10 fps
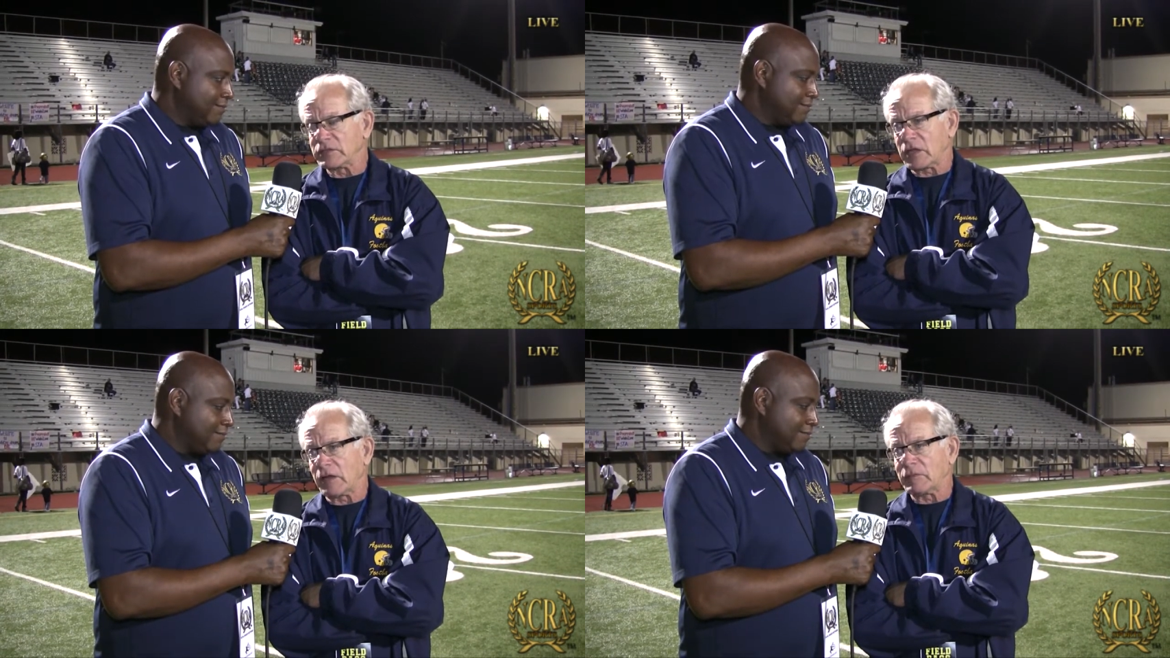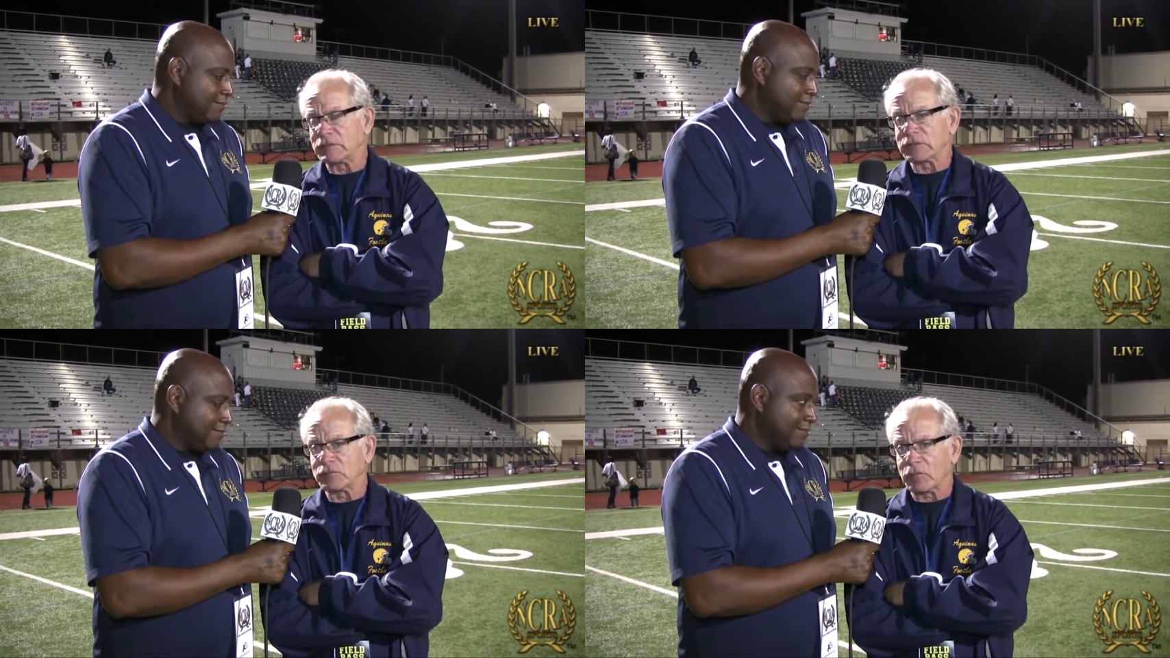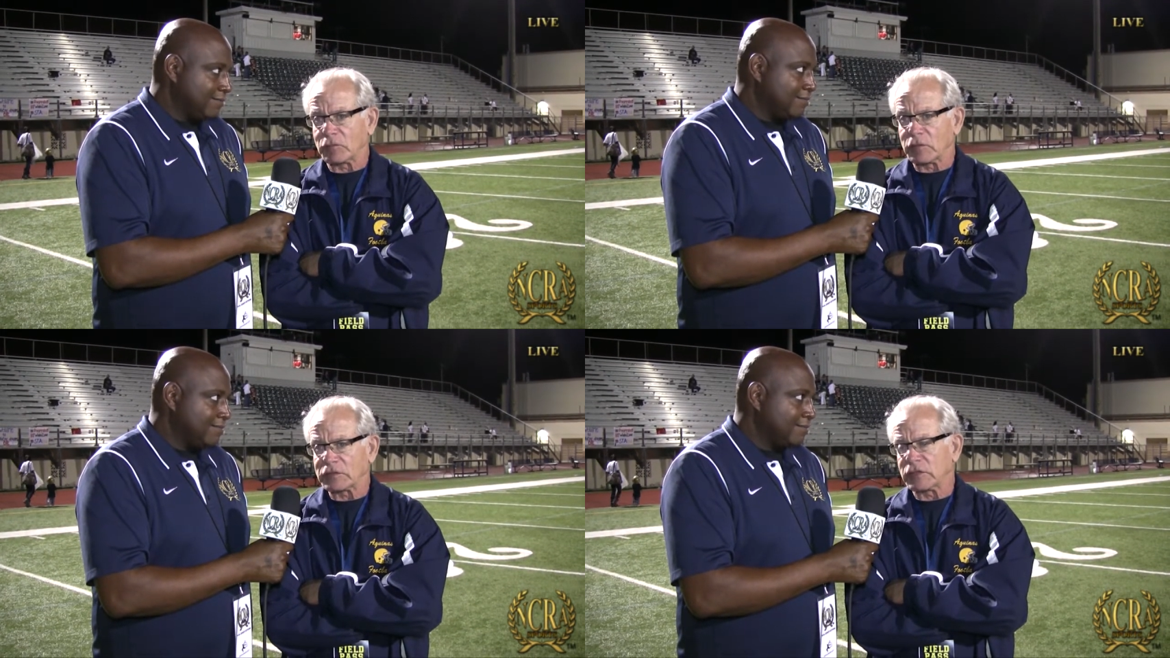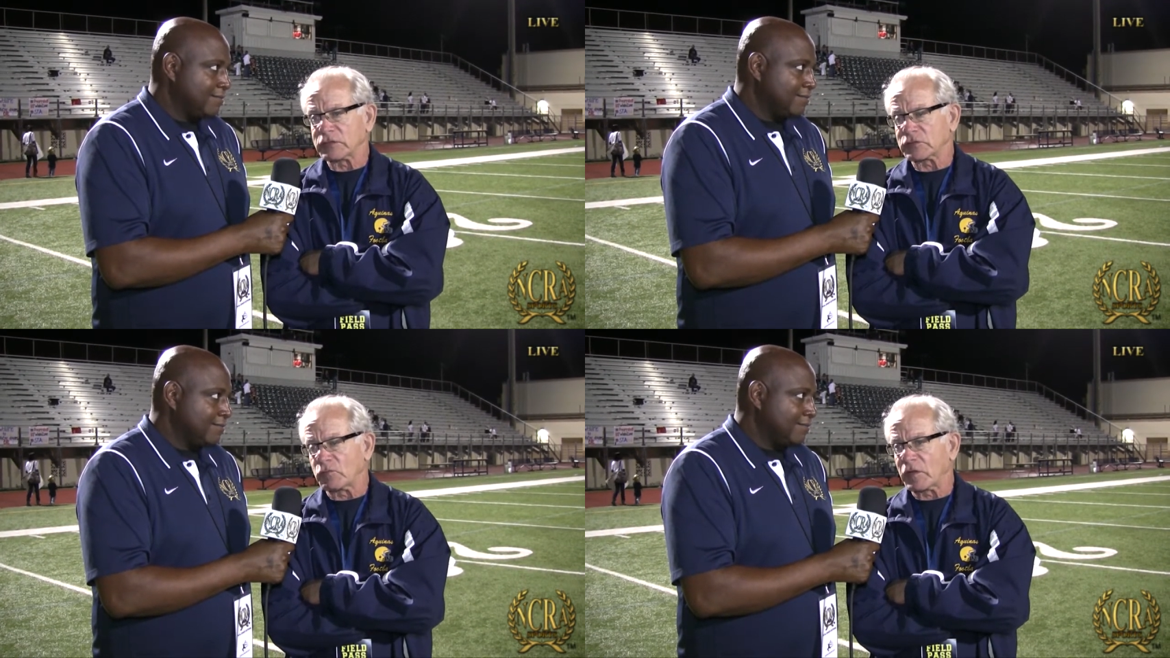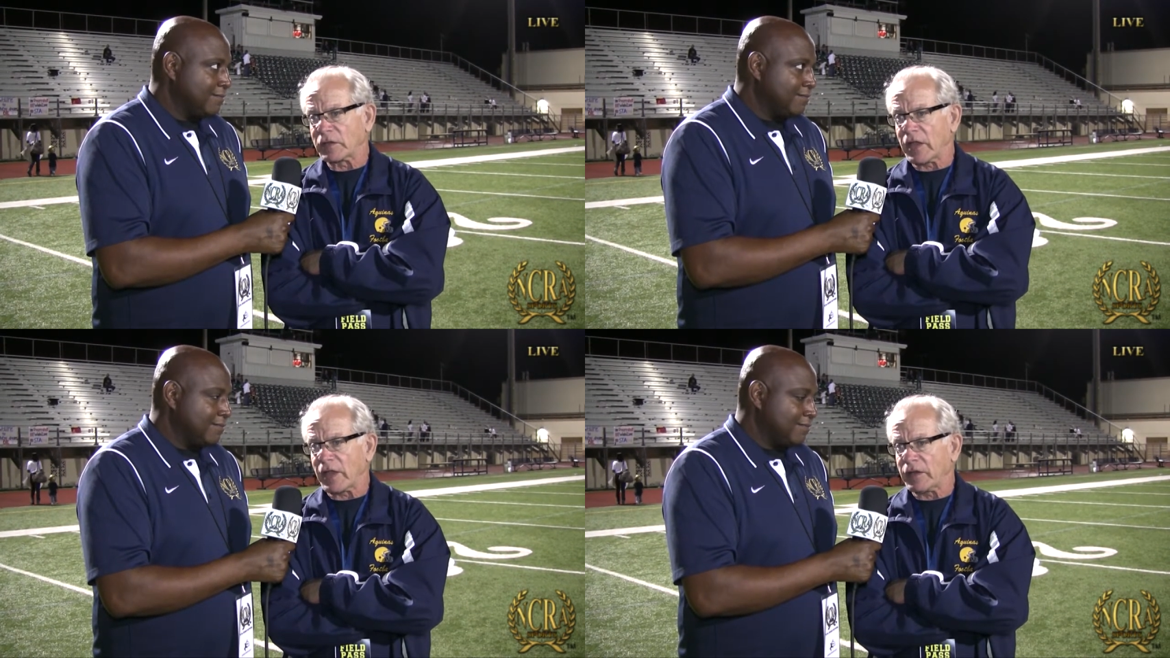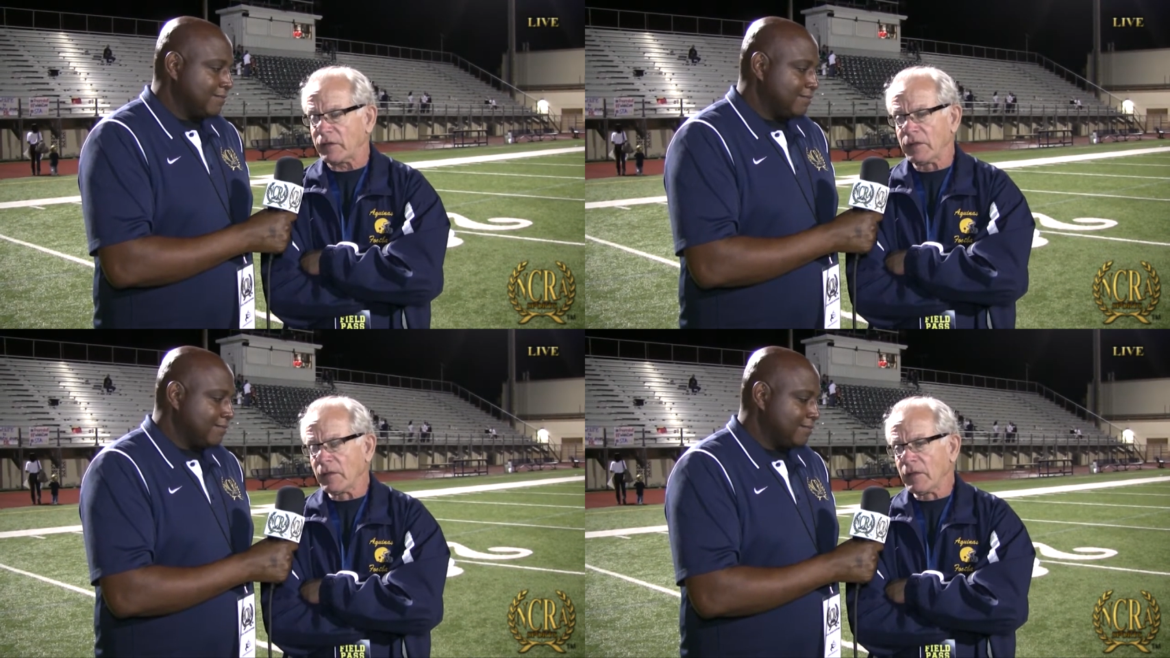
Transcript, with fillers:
Speaker 1: Thomas and what, what this and what that. And,